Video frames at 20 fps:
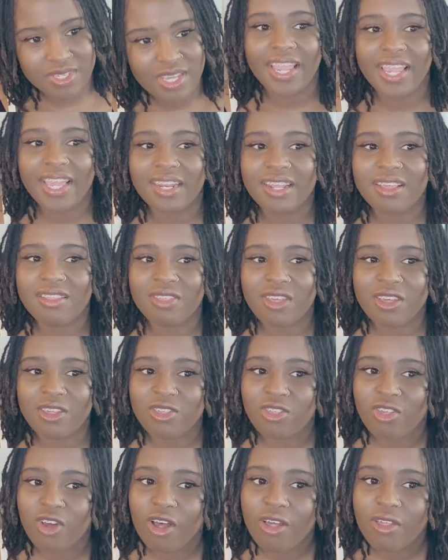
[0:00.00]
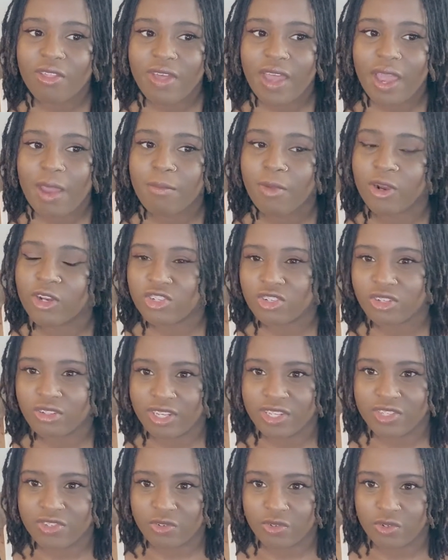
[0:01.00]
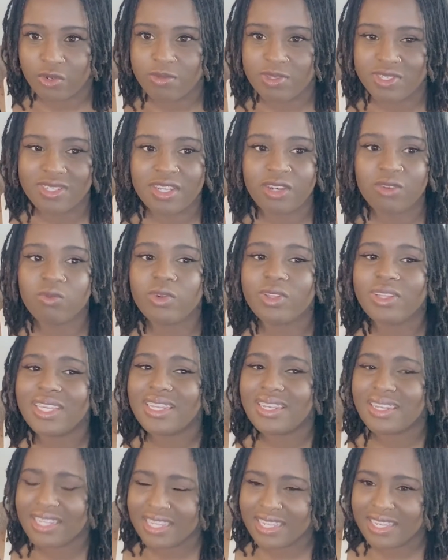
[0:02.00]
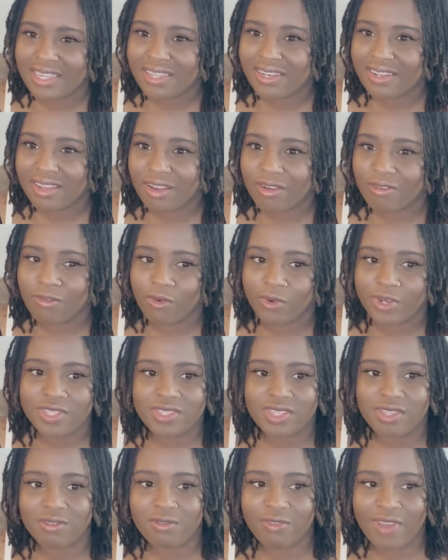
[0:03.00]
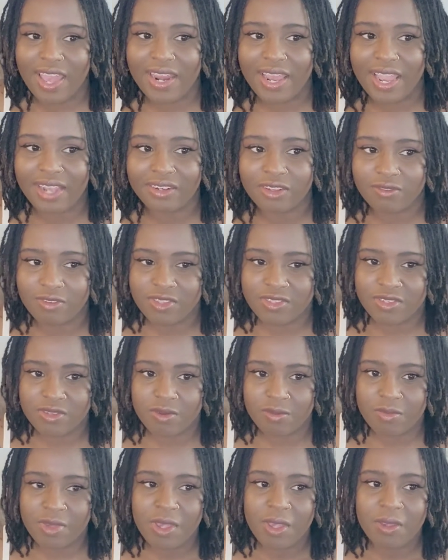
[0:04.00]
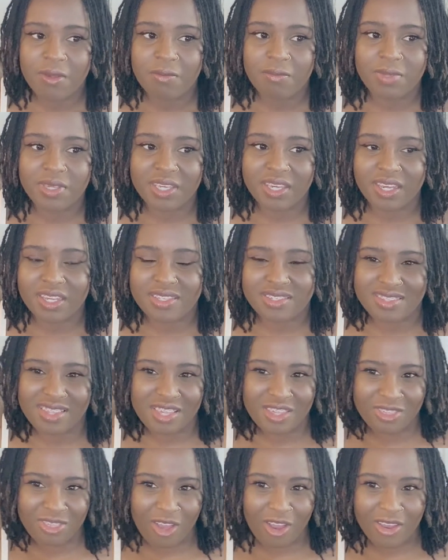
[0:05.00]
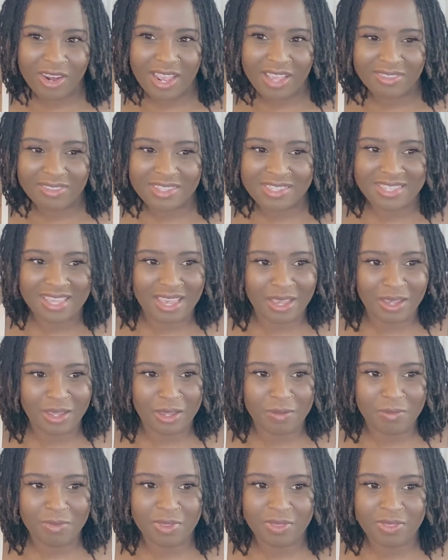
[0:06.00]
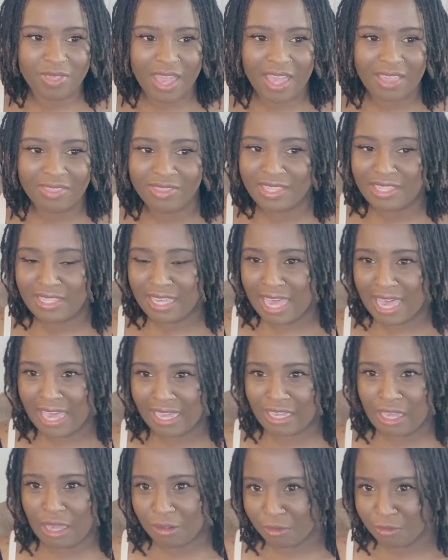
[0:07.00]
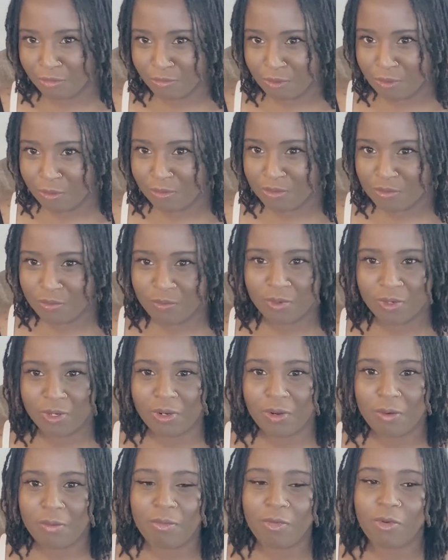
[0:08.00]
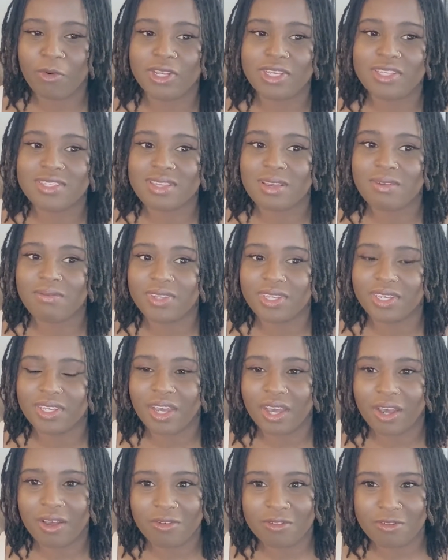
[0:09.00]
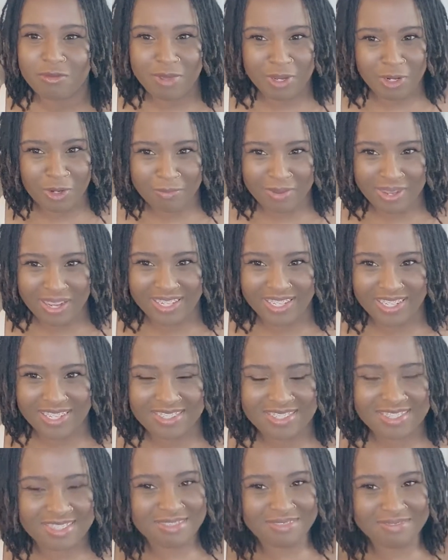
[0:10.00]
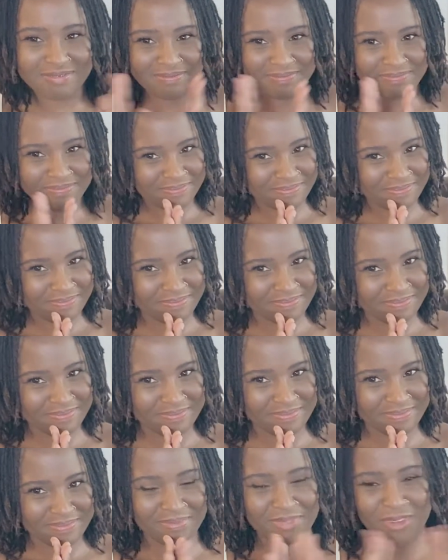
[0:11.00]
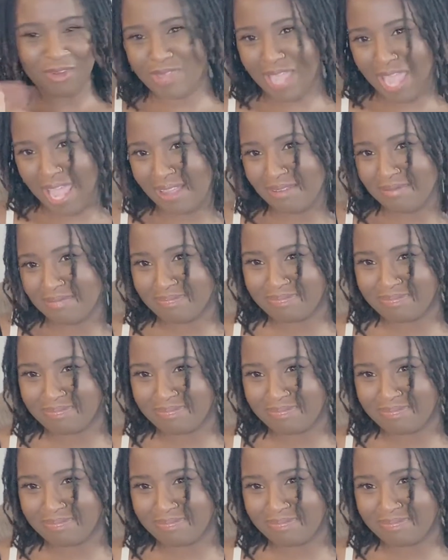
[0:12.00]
and they thought that marginalized groups didn't really need a voice in fat activism because they thought at the time that the colored folk were more accepting of bigger bodies. Okay.